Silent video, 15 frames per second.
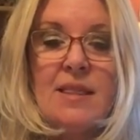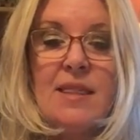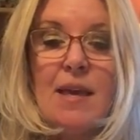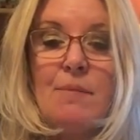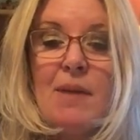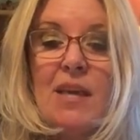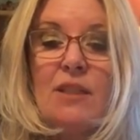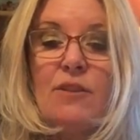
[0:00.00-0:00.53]

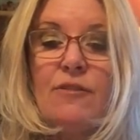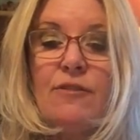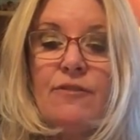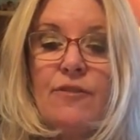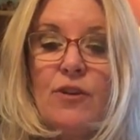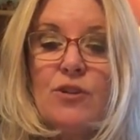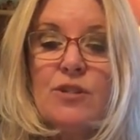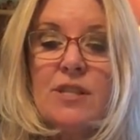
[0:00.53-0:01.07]
They made the
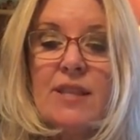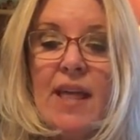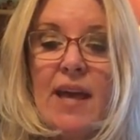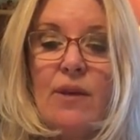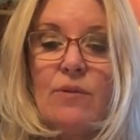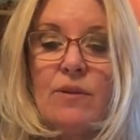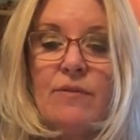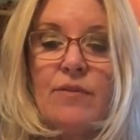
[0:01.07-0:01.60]
first
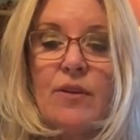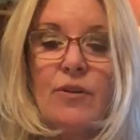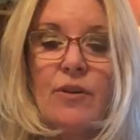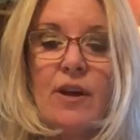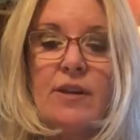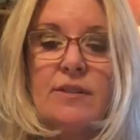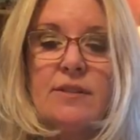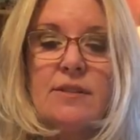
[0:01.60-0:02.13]
layer of the
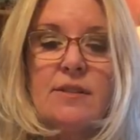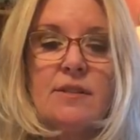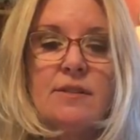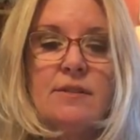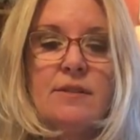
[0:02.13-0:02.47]
crust.